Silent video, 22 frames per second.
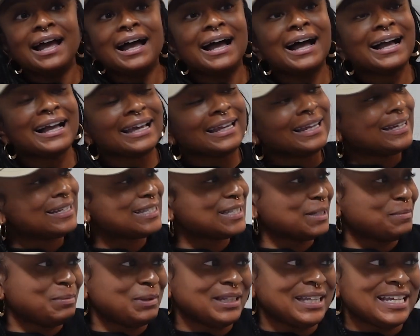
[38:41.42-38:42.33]
I got a lot of
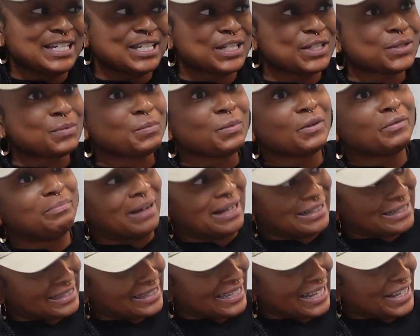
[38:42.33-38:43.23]
stipulations with
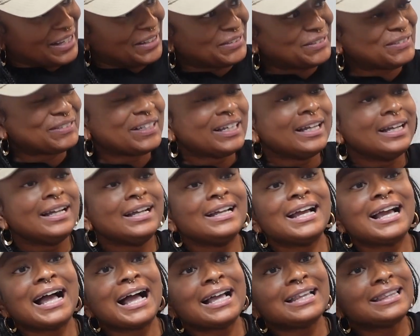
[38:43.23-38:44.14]
myself.
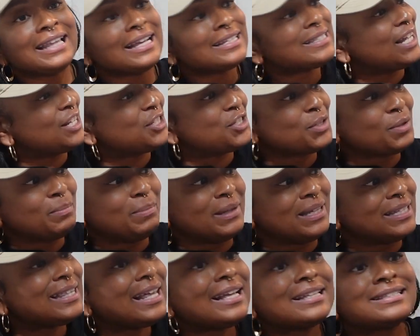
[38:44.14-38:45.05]
That's not your
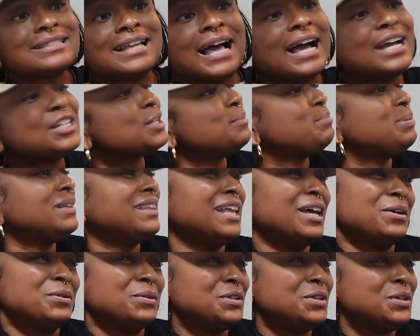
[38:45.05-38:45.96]
bit. I shouldn't put
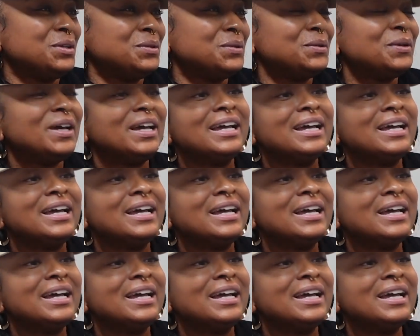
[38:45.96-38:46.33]
that on you.